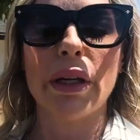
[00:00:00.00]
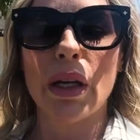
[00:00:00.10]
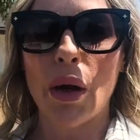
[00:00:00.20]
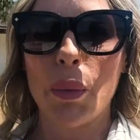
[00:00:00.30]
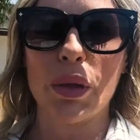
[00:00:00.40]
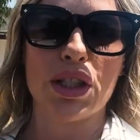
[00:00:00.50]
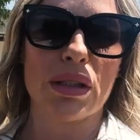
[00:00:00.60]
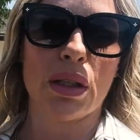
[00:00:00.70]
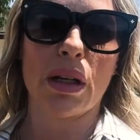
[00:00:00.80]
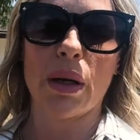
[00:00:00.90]
you know, which is
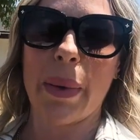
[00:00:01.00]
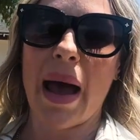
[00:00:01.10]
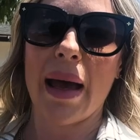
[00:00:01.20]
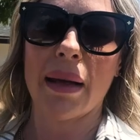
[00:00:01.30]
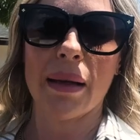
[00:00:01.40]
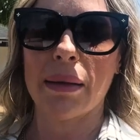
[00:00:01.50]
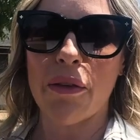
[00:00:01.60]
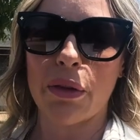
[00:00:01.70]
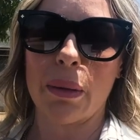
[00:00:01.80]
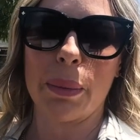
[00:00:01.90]
good or bad,
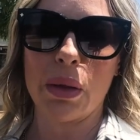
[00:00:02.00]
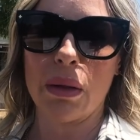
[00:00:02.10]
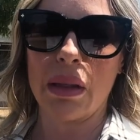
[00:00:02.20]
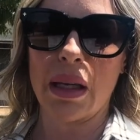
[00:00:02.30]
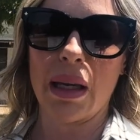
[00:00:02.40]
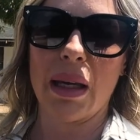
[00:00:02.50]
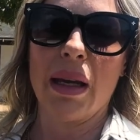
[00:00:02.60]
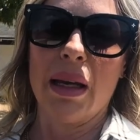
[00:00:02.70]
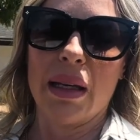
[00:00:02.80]
preferably